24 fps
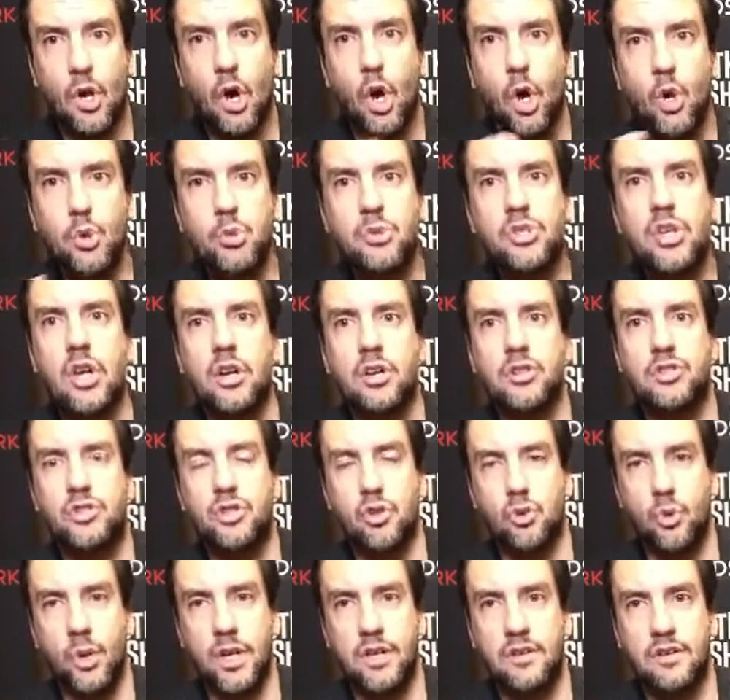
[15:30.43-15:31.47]
Who's going to
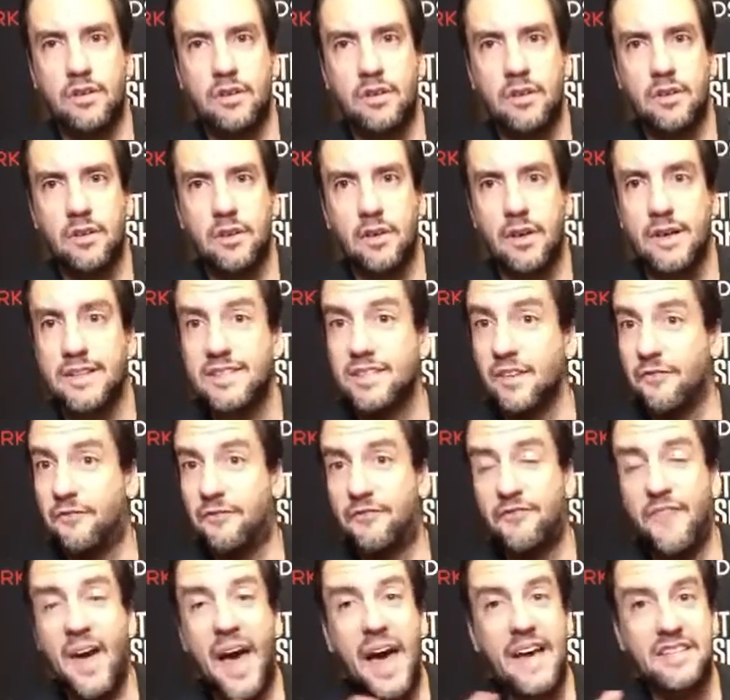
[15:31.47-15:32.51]
do it? It's a
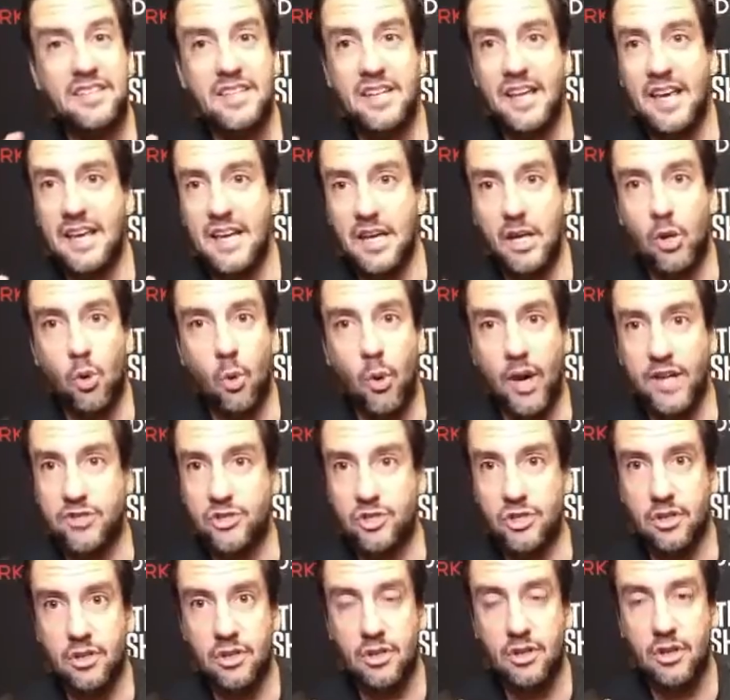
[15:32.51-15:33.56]
fascinating
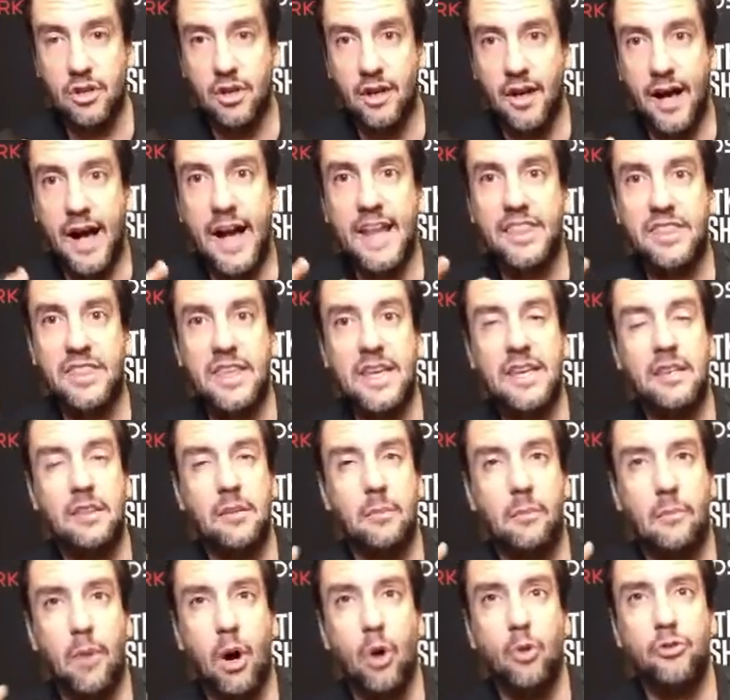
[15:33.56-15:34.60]
question. I think
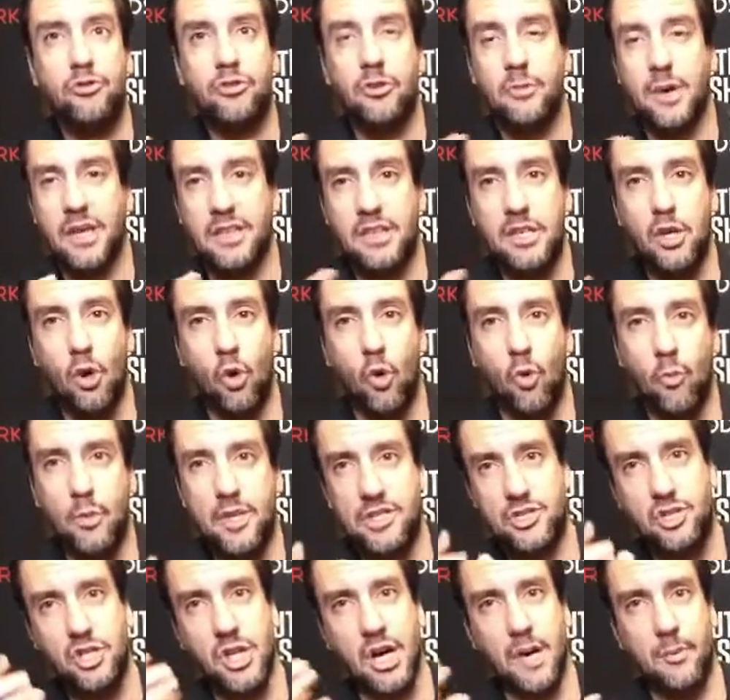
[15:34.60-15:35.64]
the most about the Ole
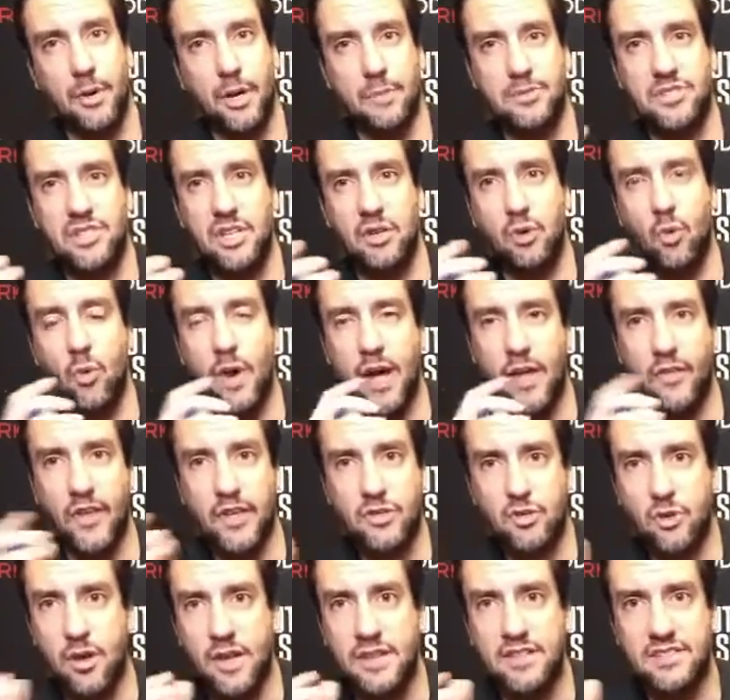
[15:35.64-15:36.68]
Miss job, when I'm sitting around
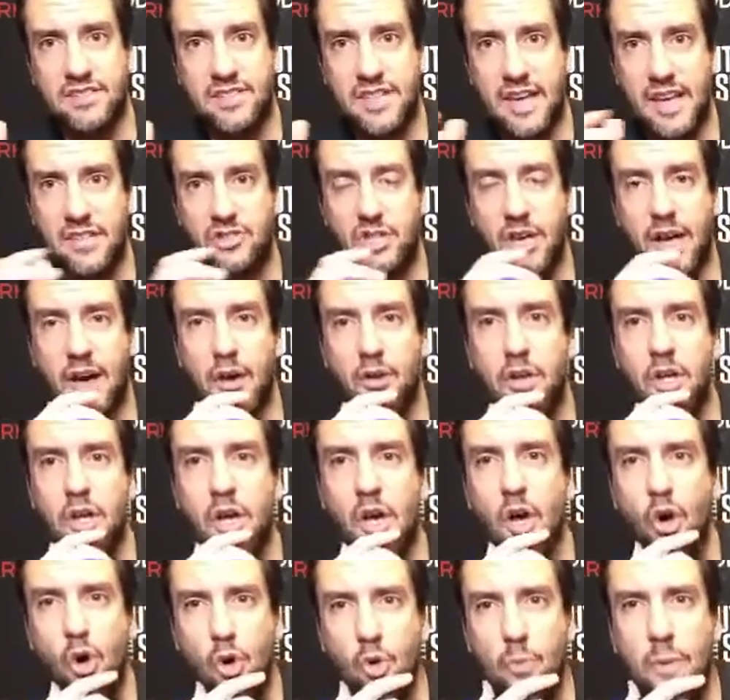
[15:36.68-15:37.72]
like trying to sketch out
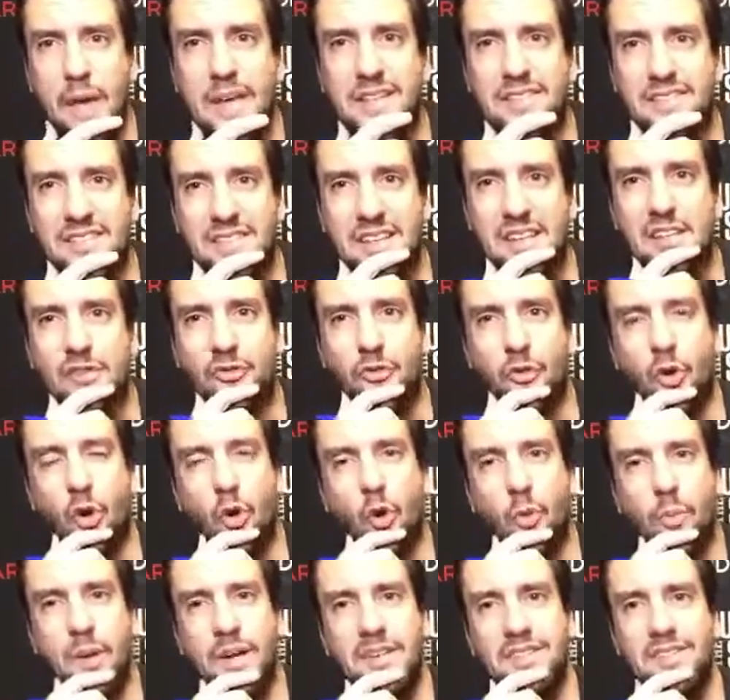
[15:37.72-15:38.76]
who makes sense for
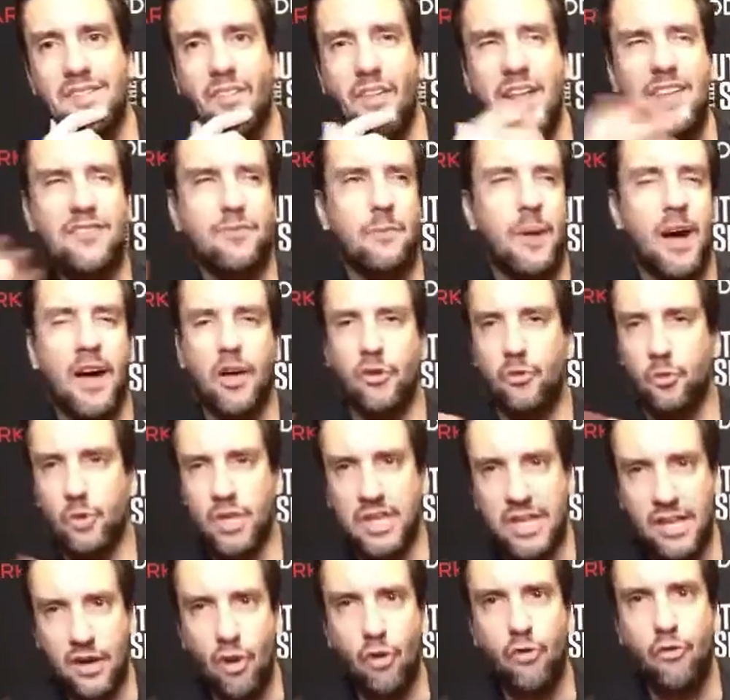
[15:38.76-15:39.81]
Ole Miss. Les Miles
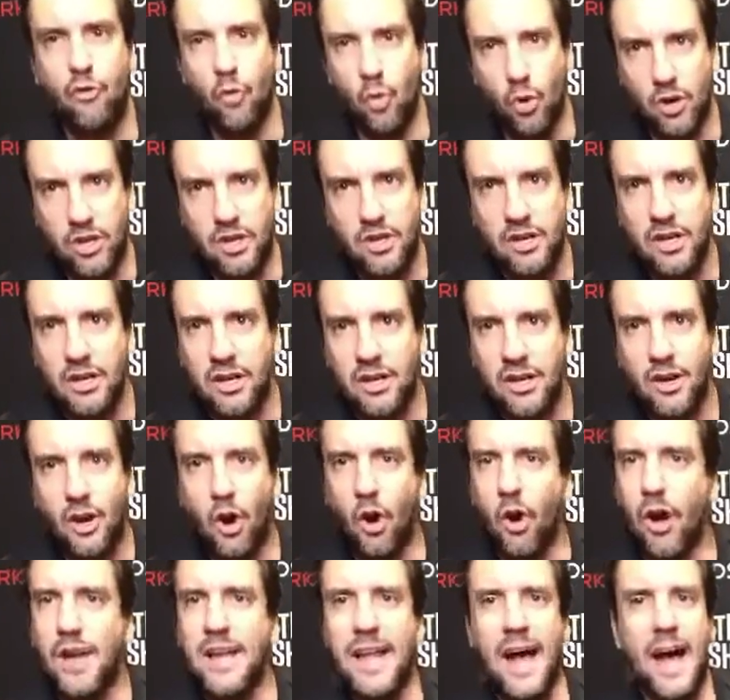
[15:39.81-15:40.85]
would kill for it.
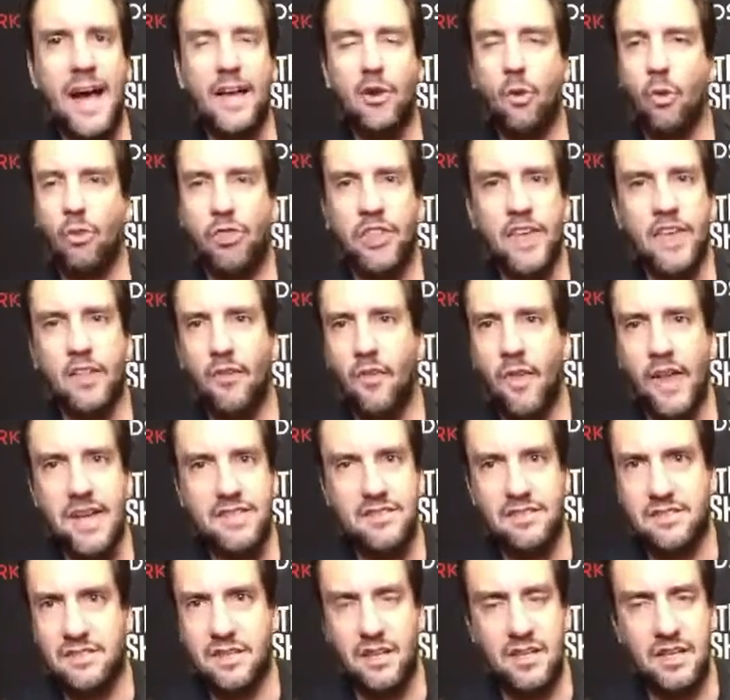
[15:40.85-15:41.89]
All right, I don't think
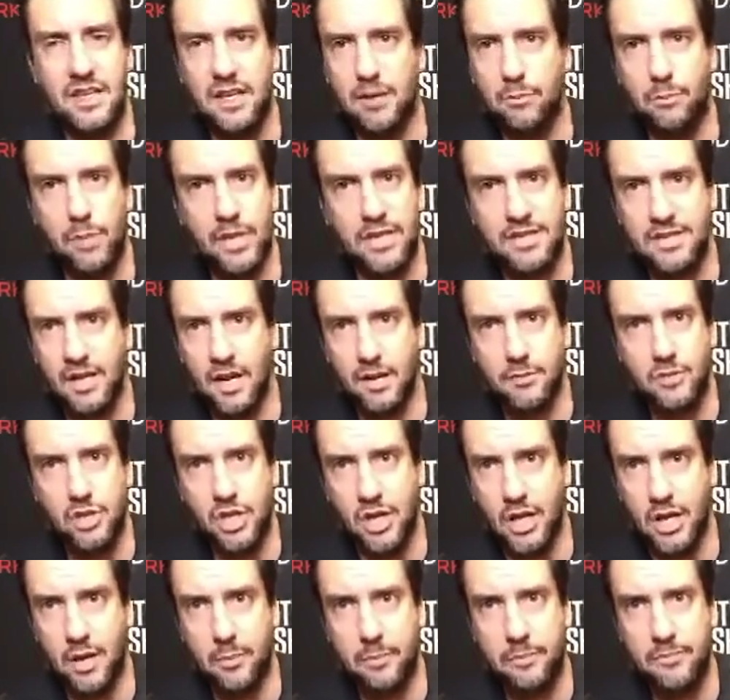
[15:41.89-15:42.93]
Les is going to get a big time
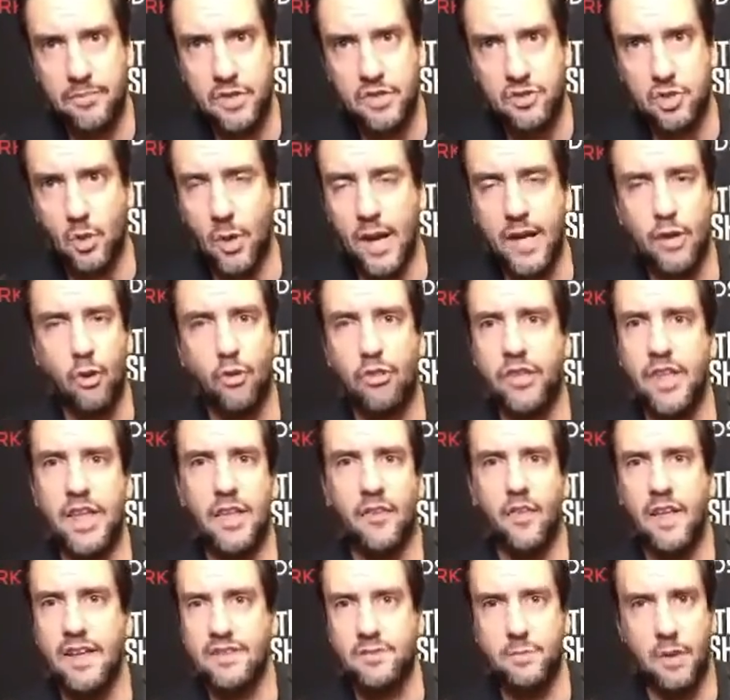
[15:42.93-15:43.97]
job, so I don't
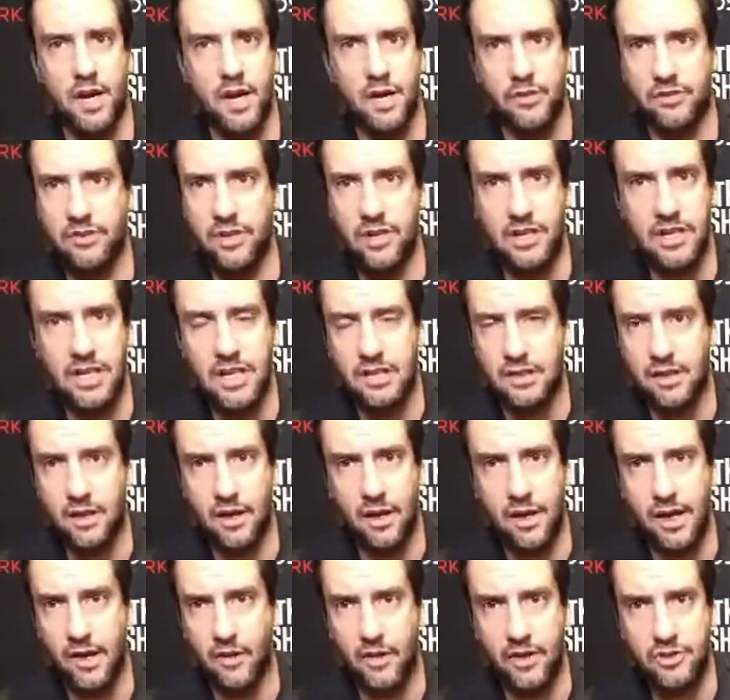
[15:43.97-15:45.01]
think Les Miles is going to get
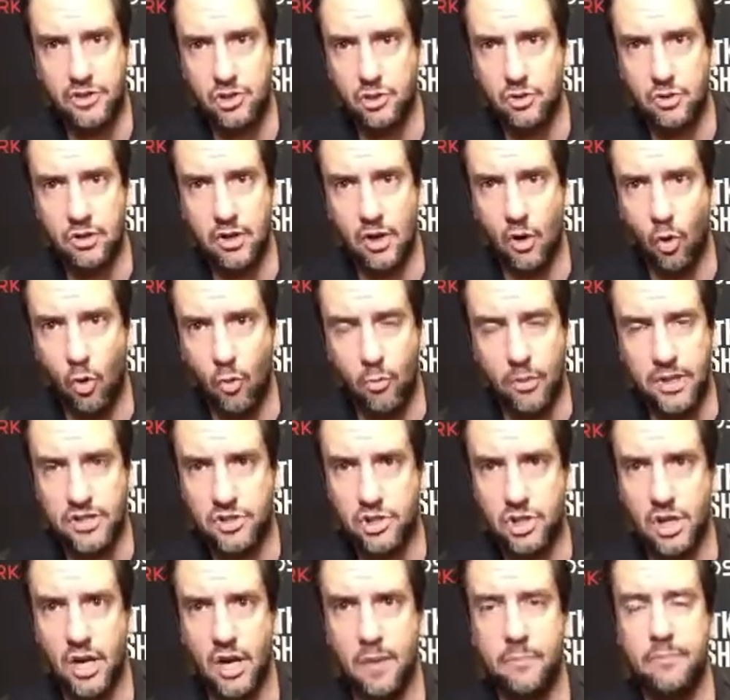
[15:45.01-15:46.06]
the LSU, the Ole Miss
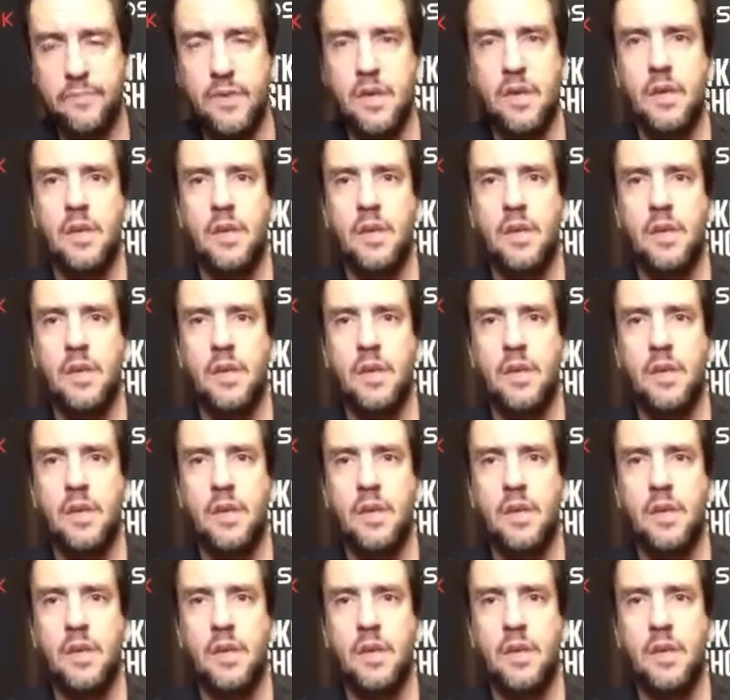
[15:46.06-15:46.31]
job.